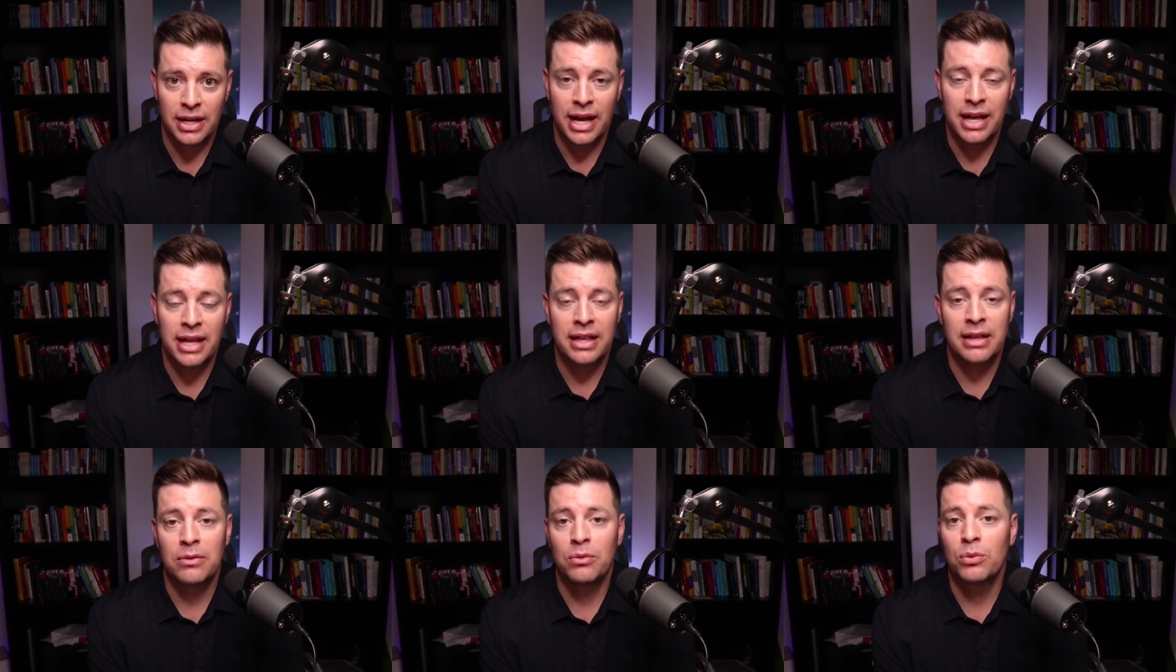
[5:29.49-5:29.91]

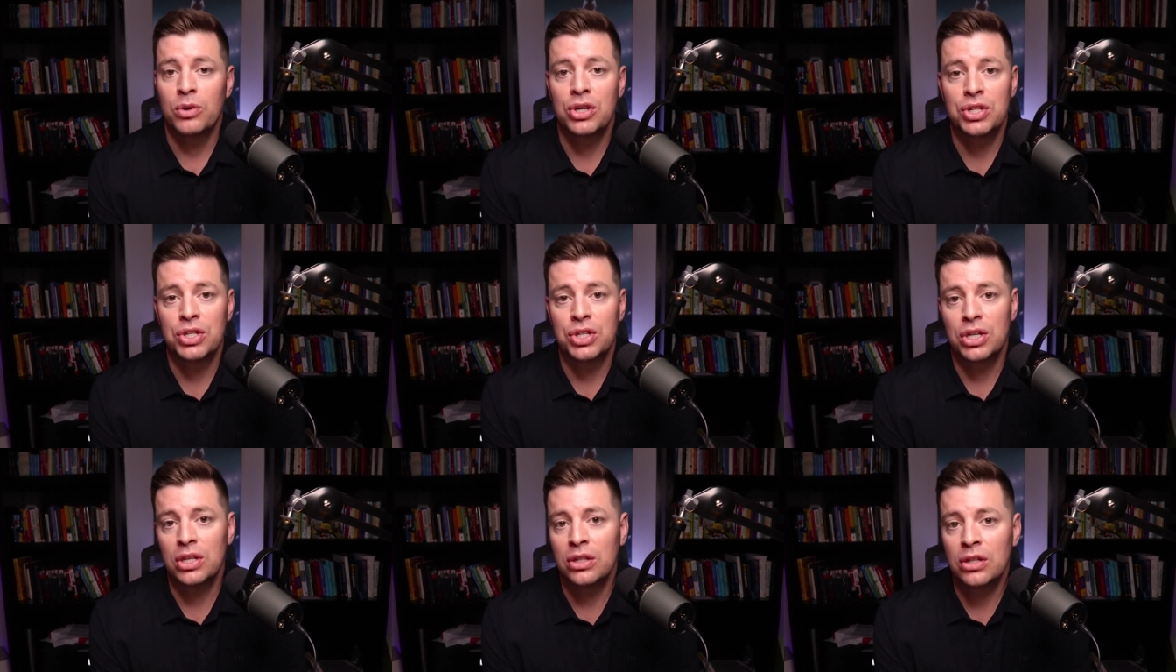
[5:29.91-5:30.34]
and we
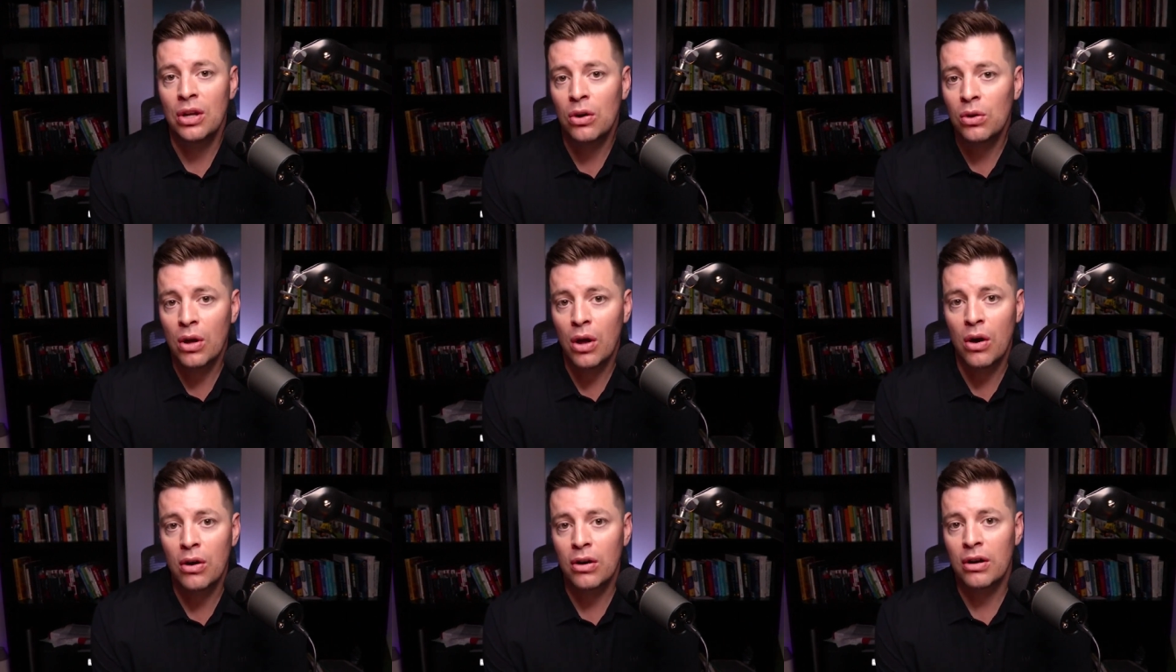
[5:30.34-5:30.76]
should no
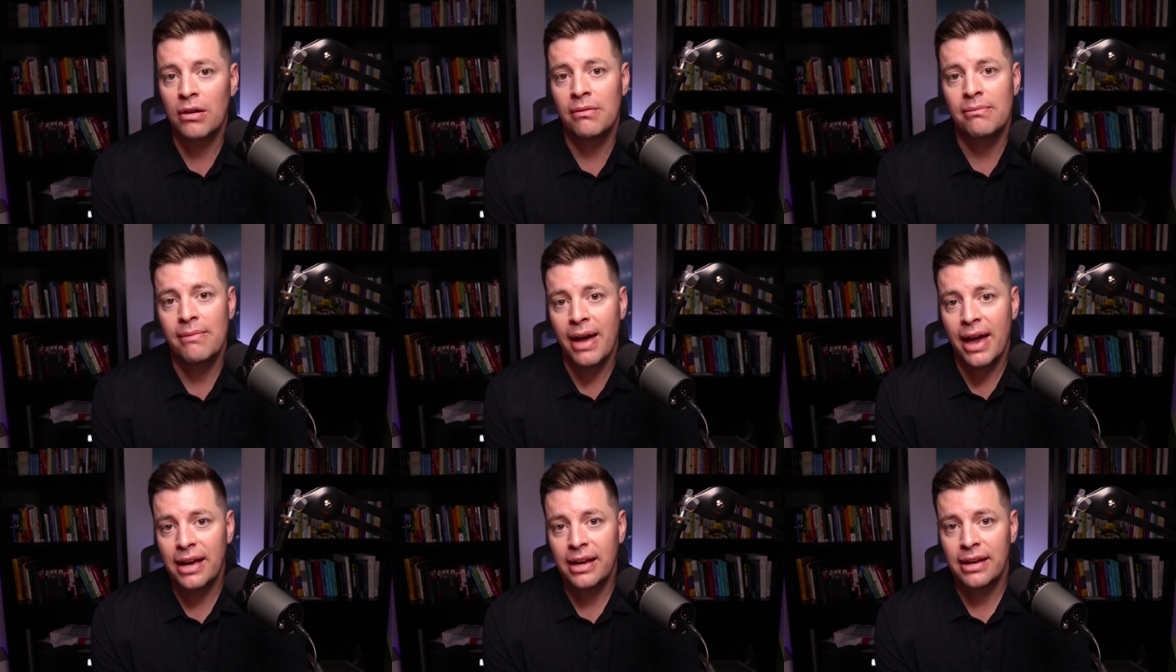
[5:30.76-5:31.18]
longer
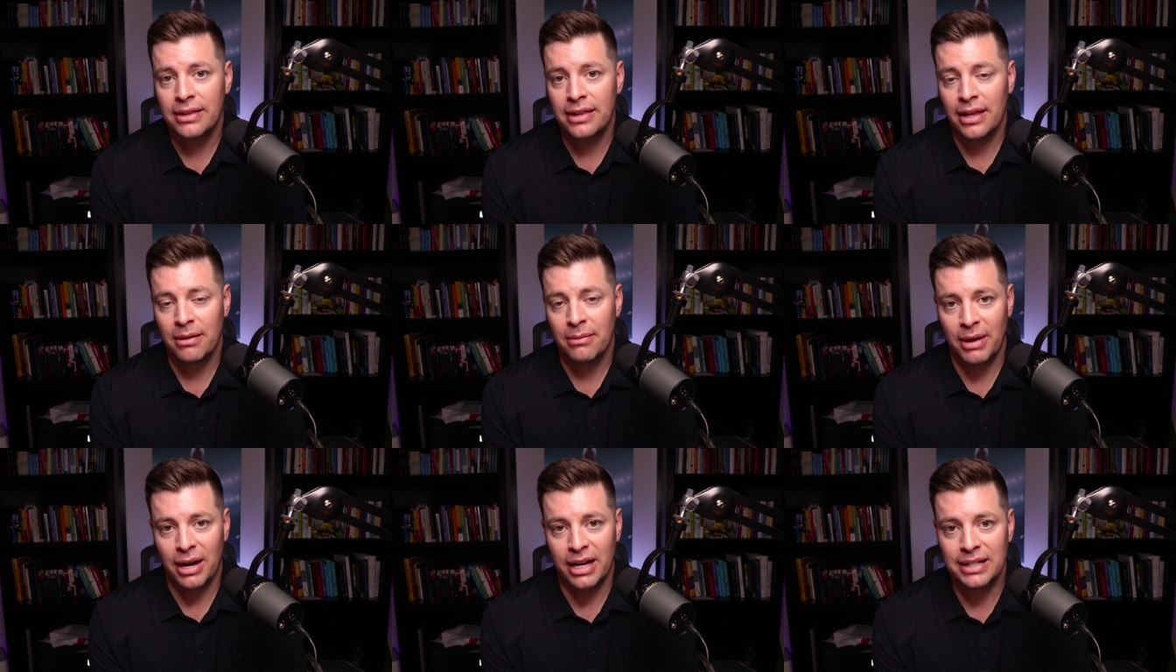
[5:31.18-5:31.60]
make
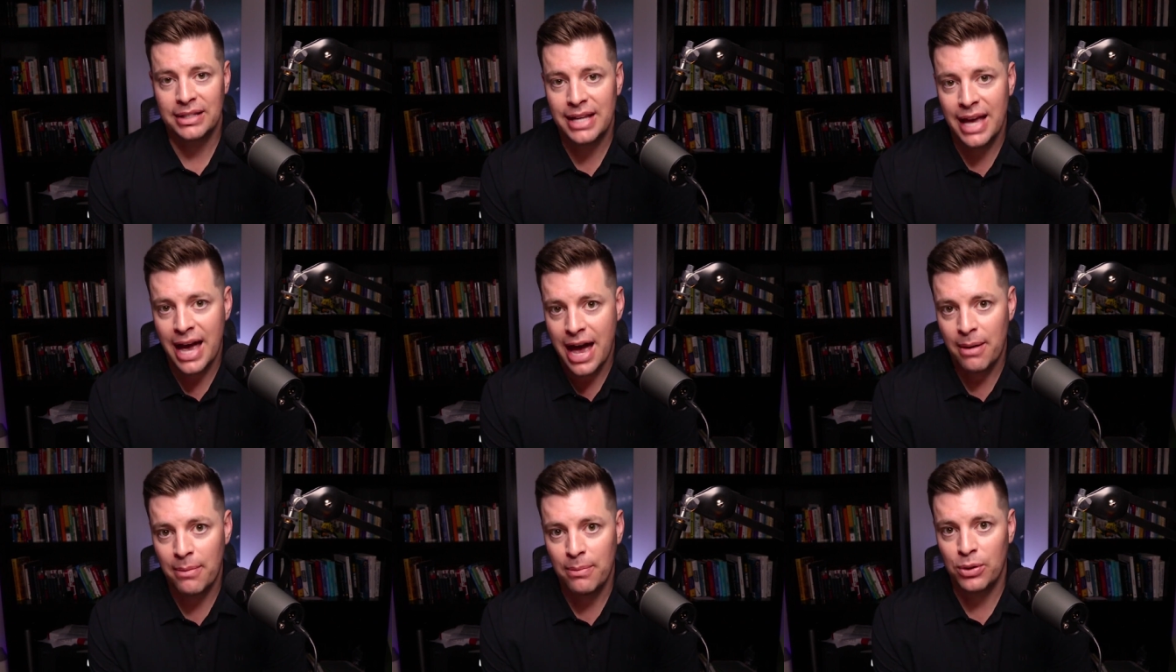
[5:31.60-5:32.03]
them a
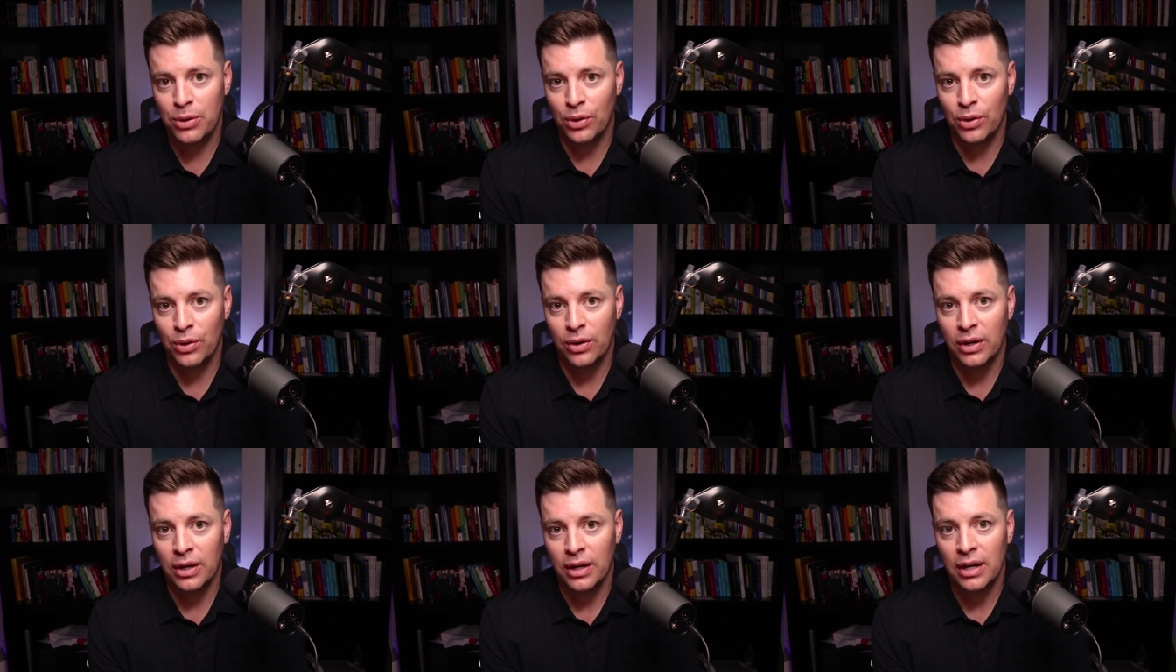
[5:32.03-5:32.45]

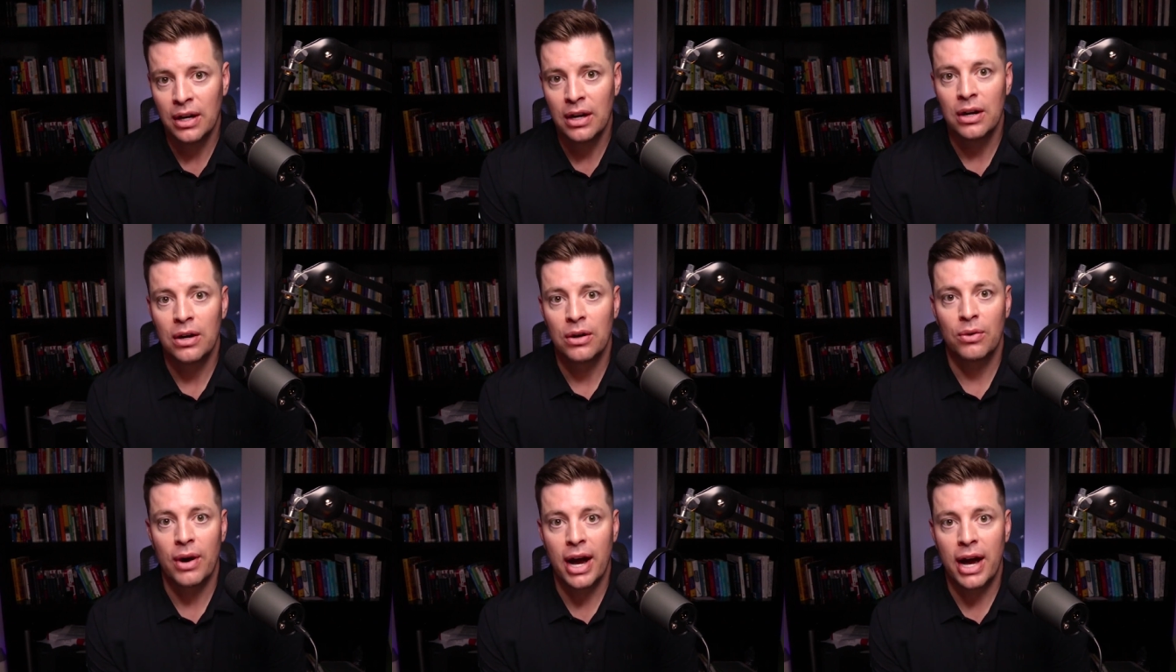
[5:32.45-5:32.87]
taboo,
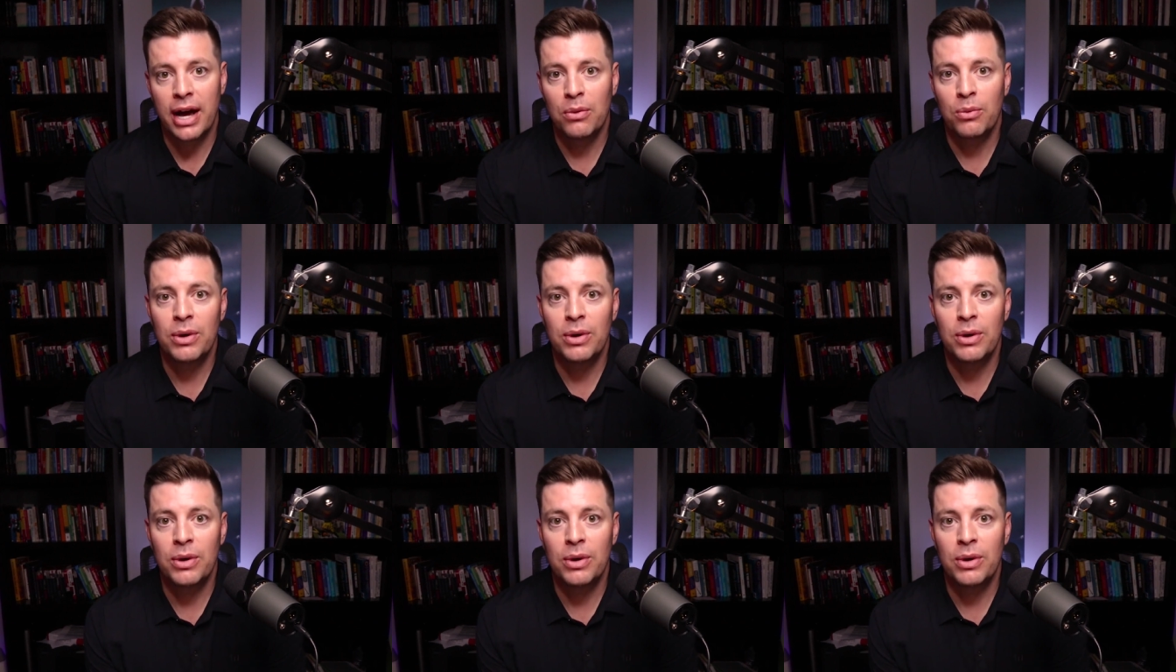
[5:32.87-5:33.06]
right?